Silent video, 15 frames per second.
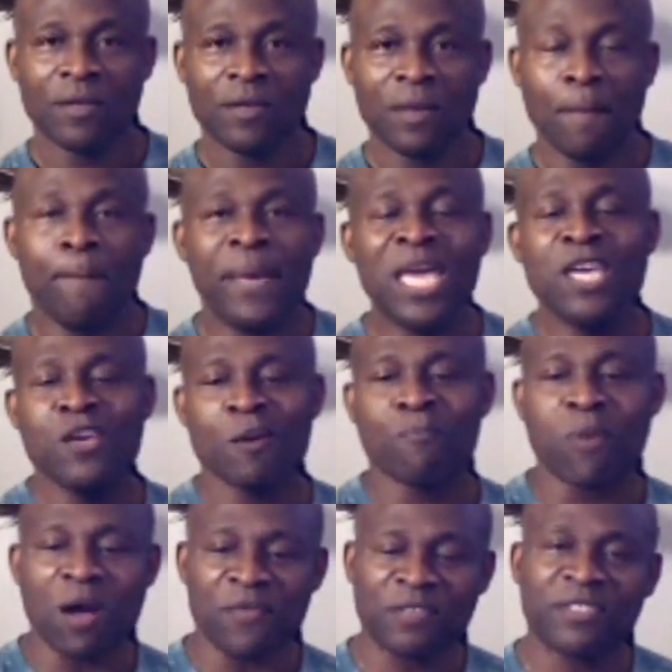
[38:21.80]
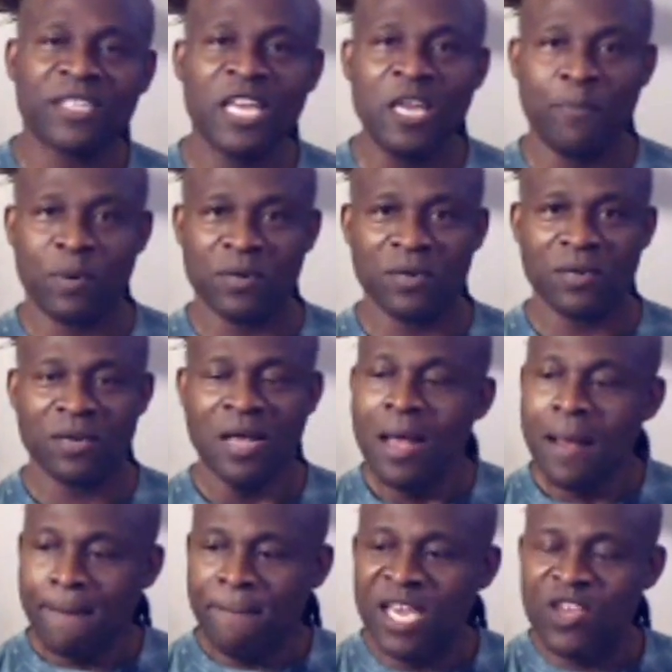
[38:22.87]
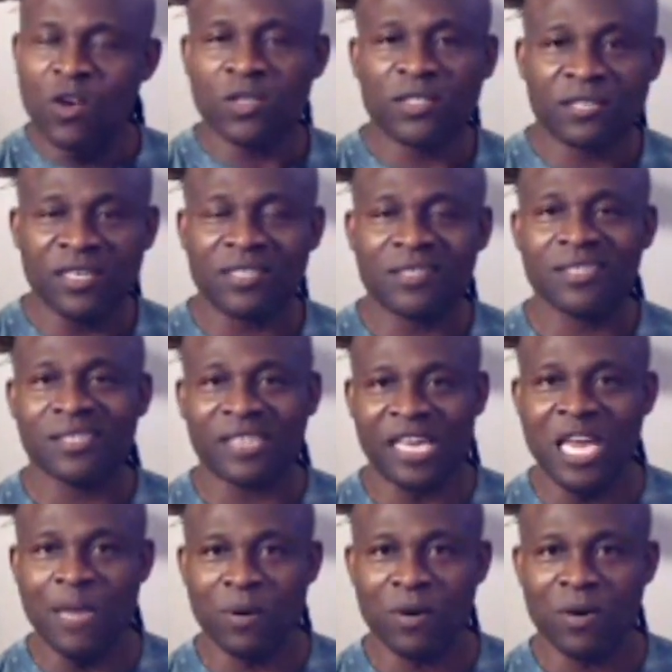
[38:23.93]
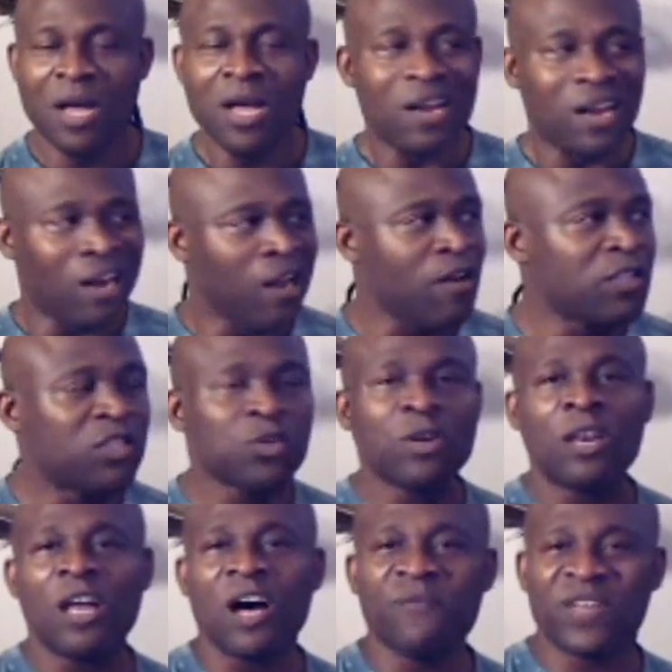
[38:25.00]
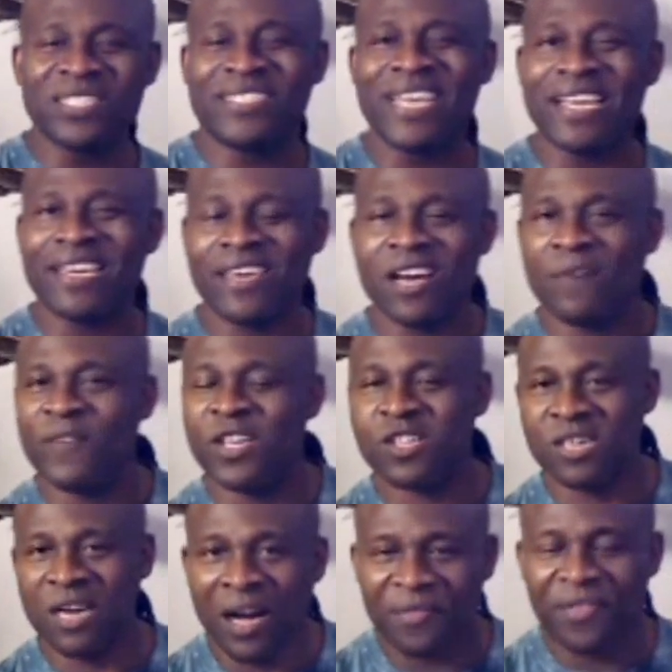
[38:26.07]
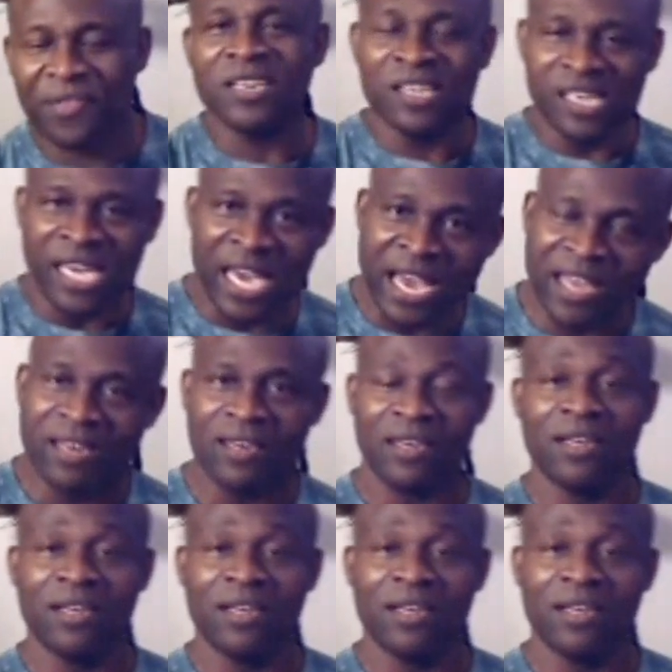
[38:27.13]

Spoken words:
Be your brother's keeper. Be your sister's keeper. Learn to love and take care of each other again.